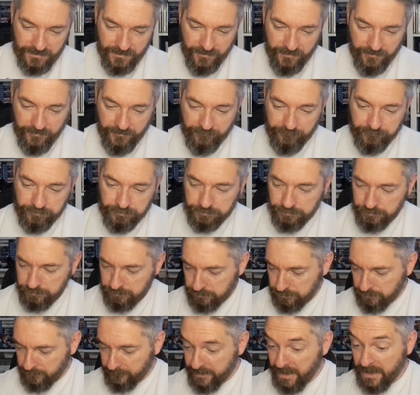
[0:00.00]

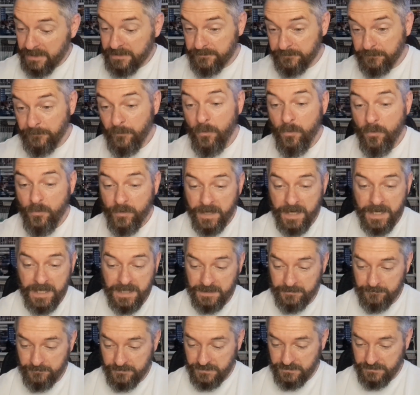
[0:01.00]
4
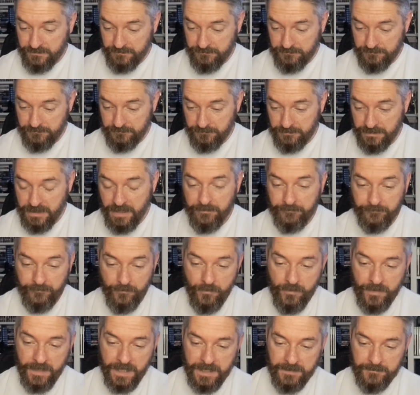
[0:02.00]
games, yeah,
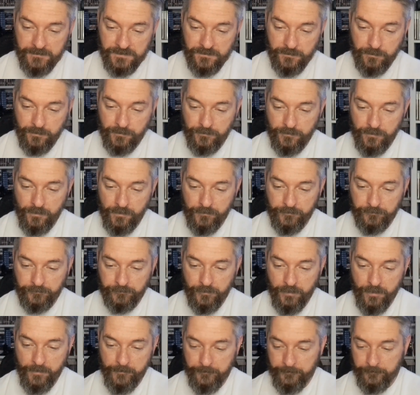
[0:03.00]
4 games were all
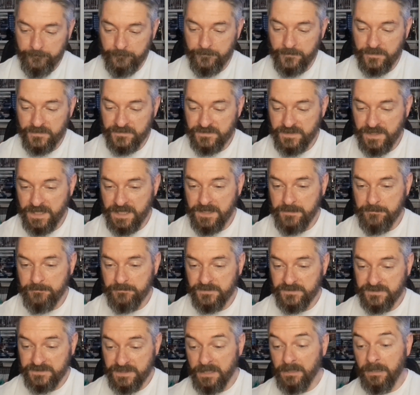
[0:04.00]
from the same
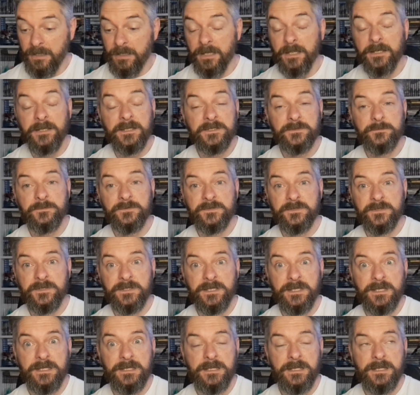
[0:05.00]
seller, and this was
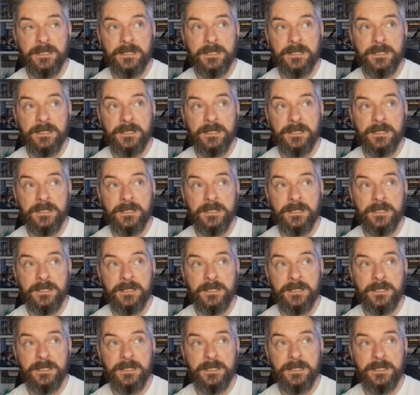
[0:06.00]
the